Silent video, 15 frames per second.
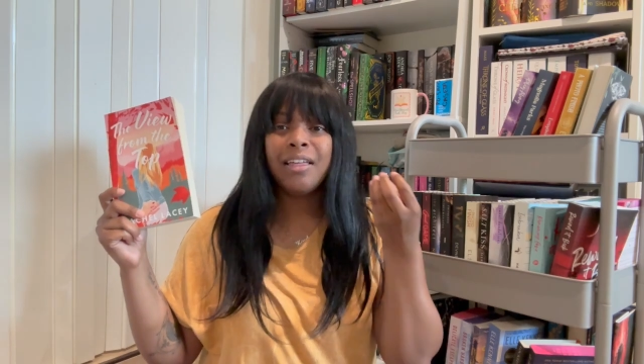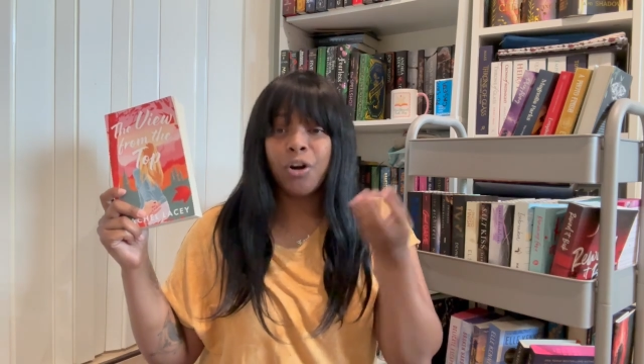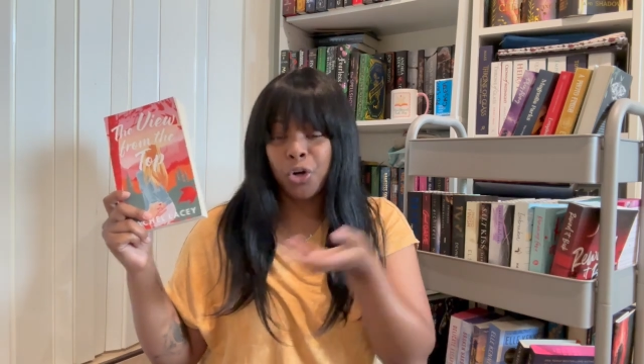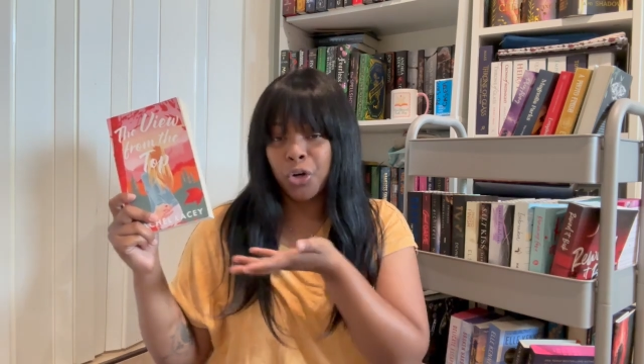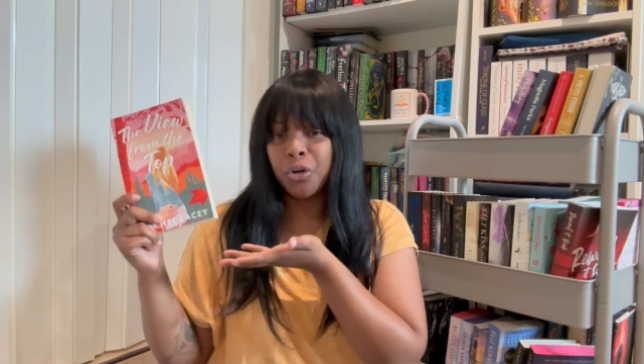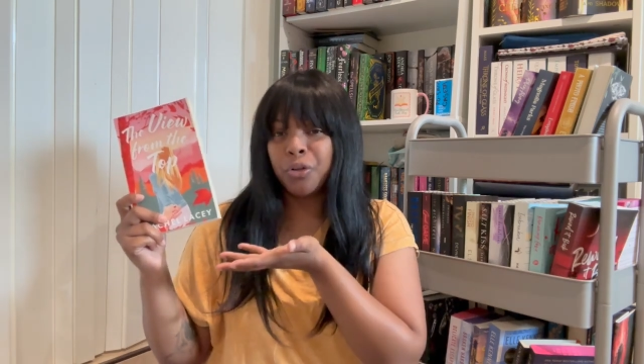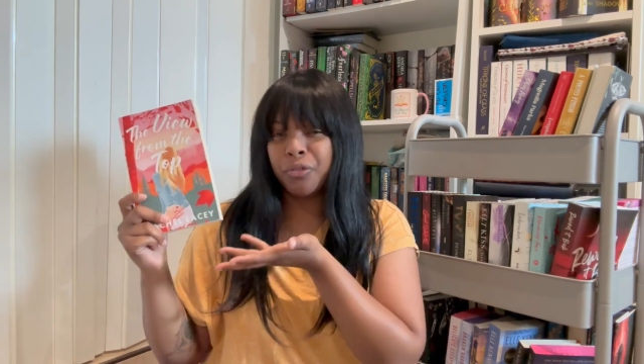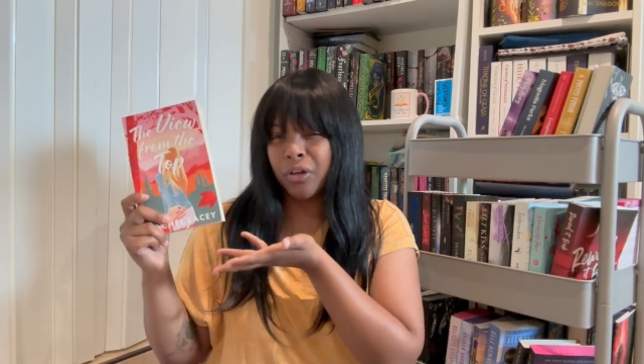
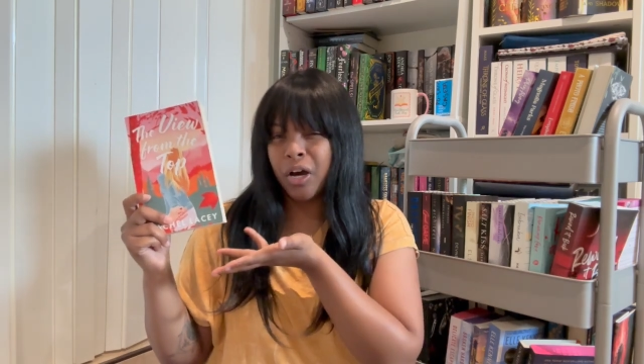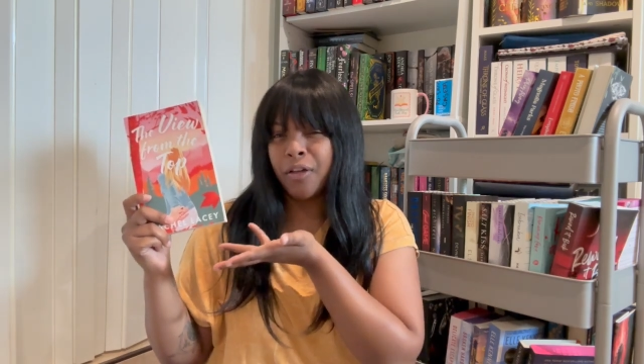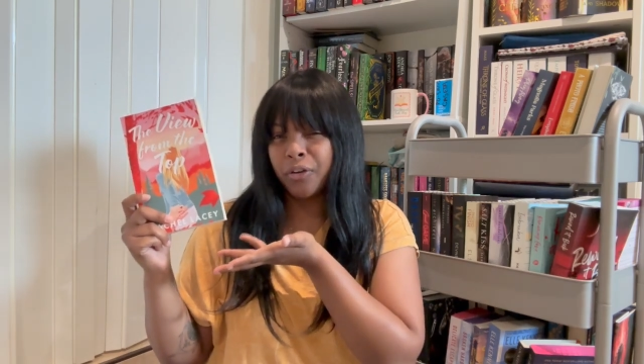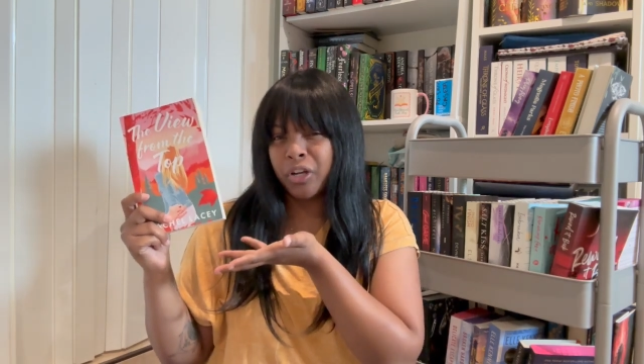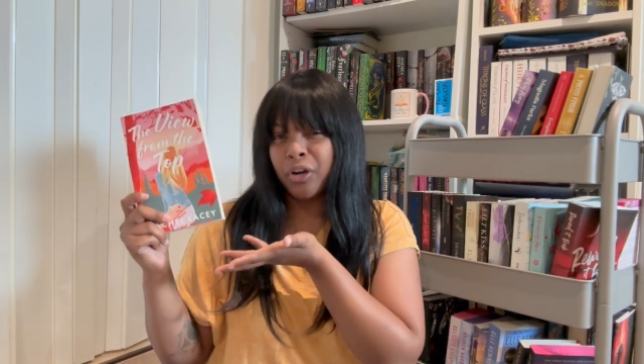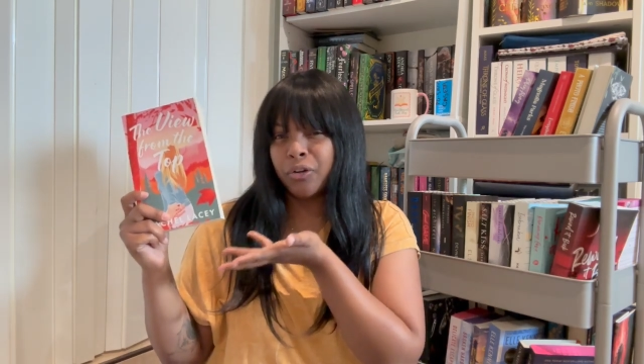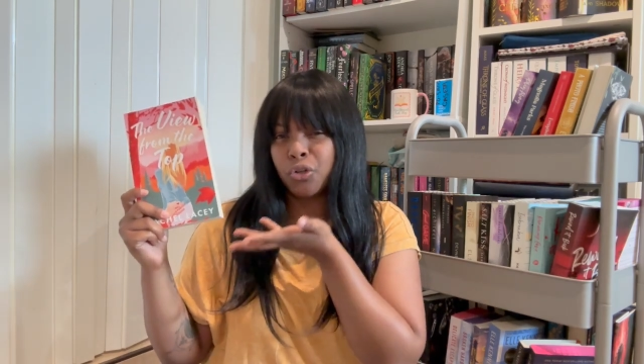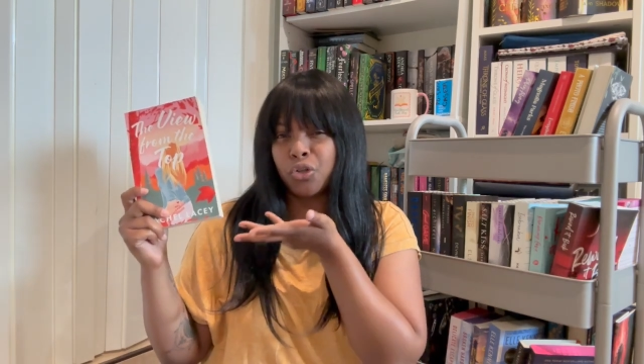the other
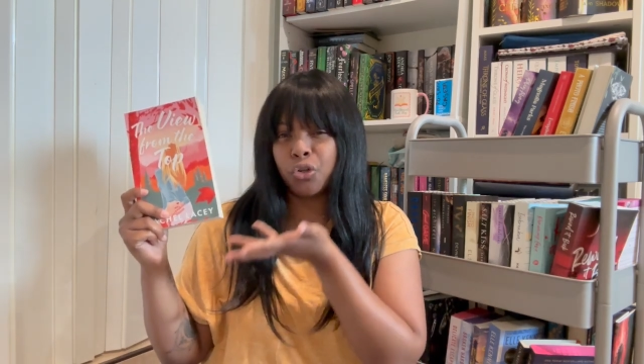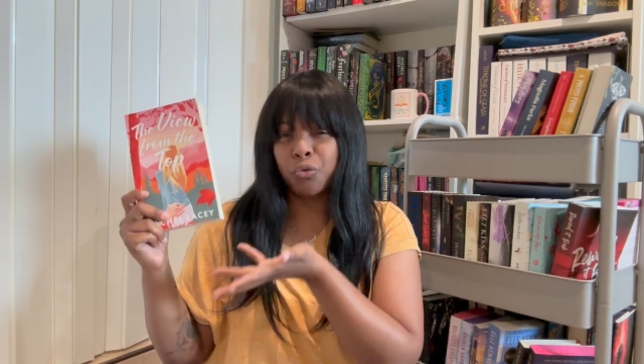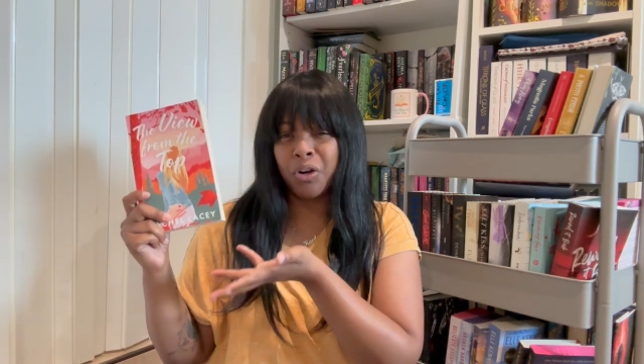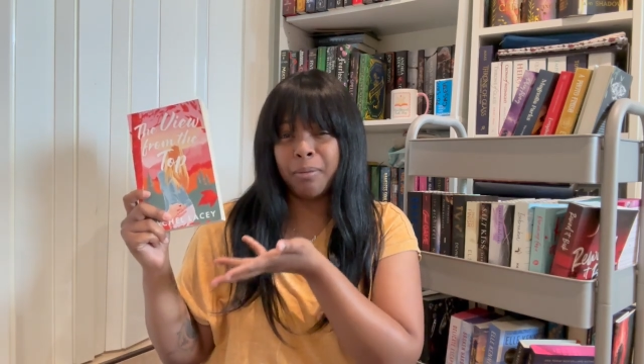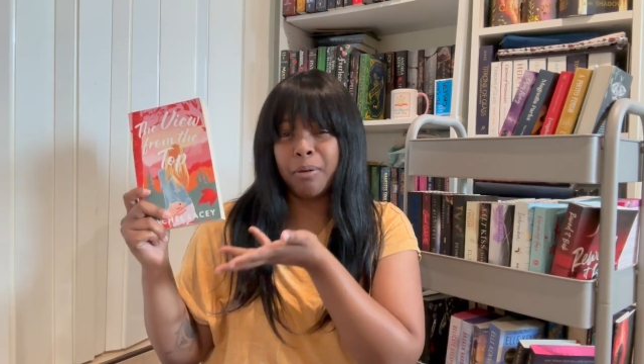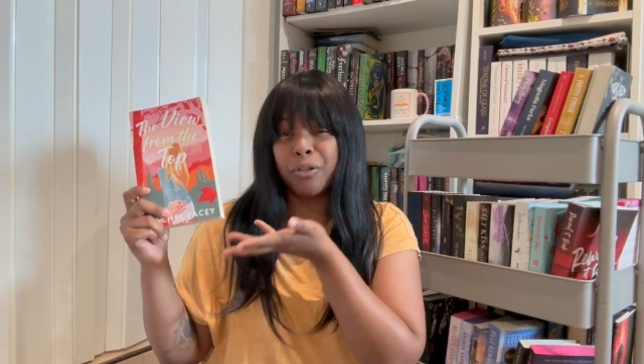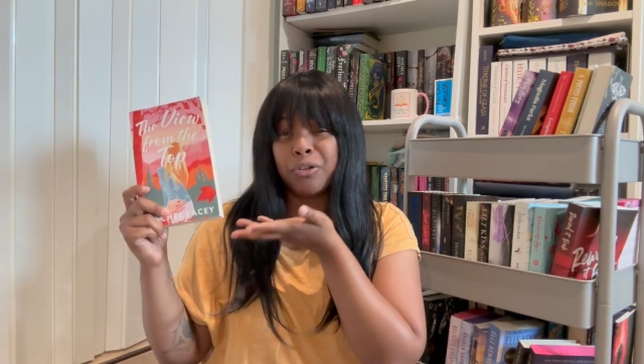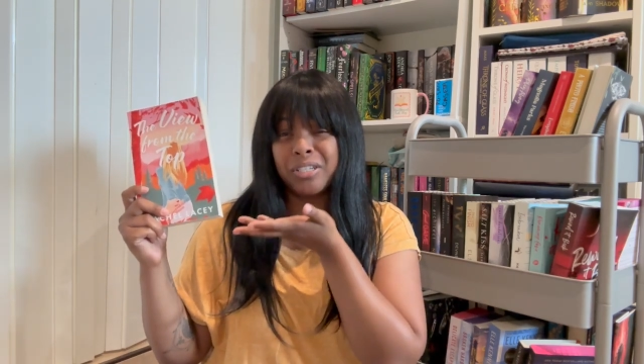character's
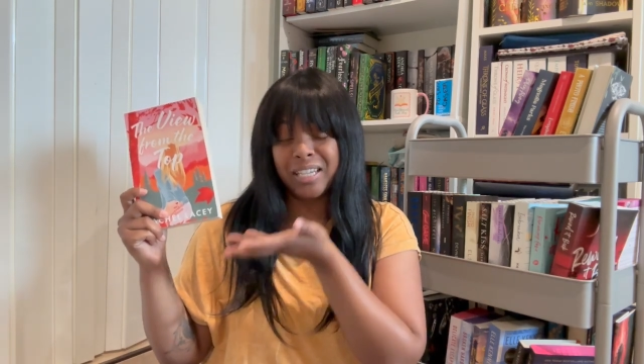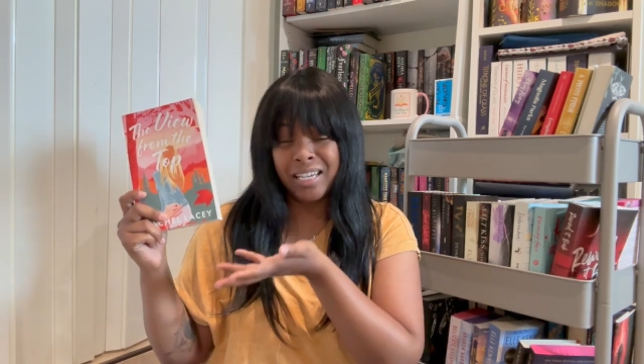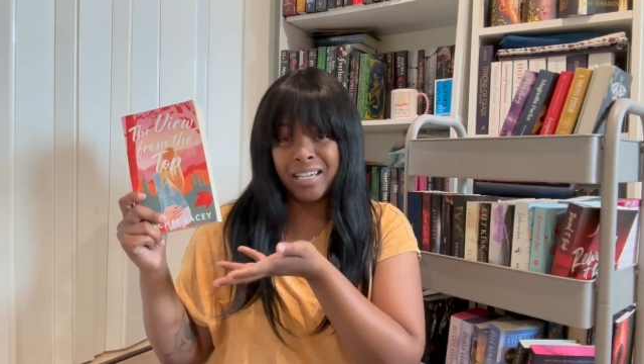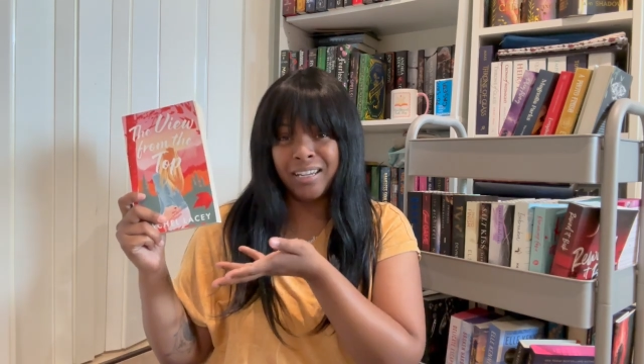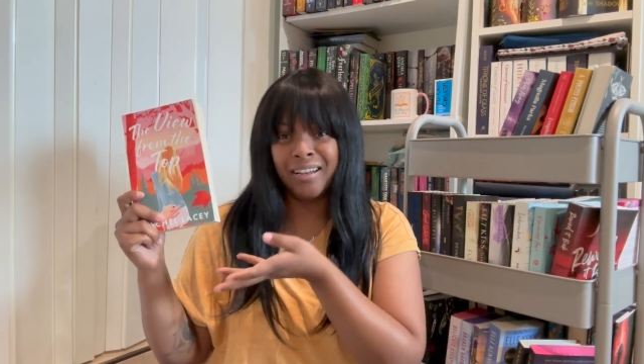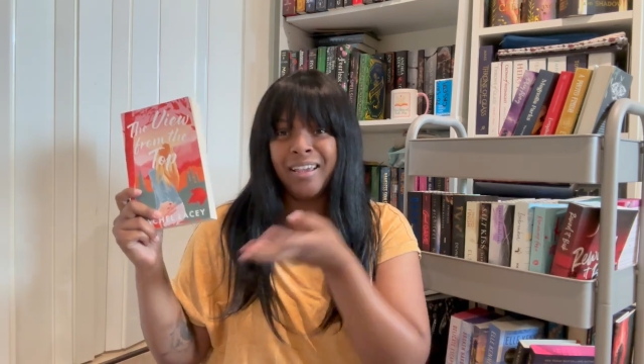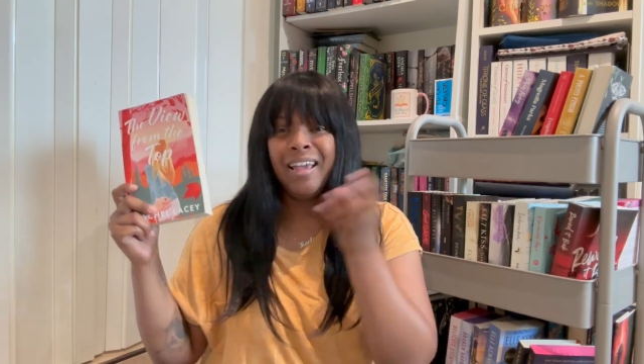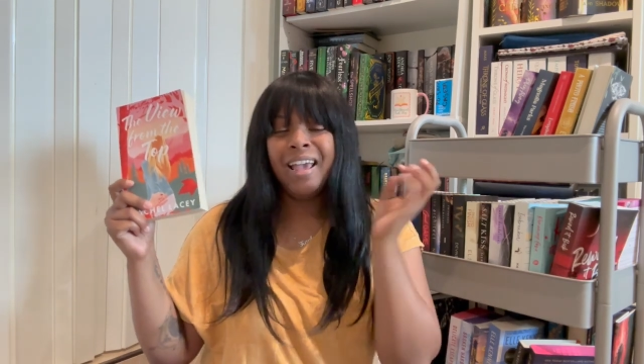grandmother's
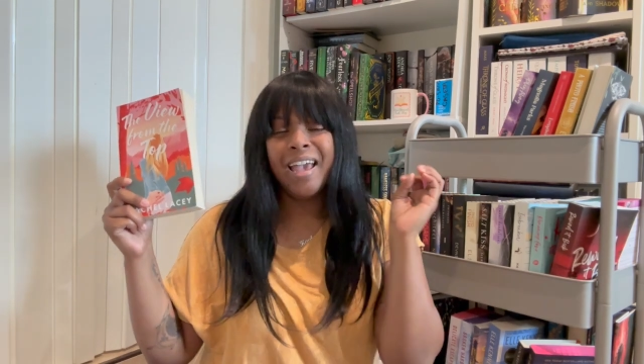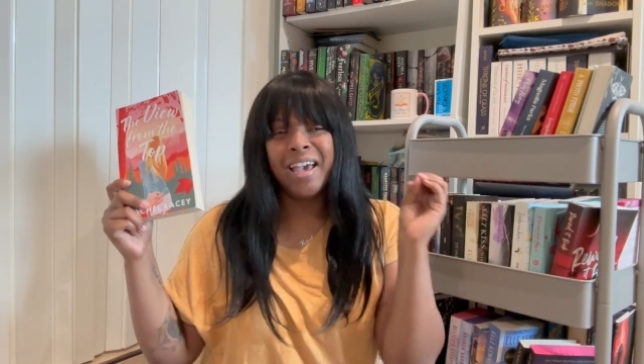inn,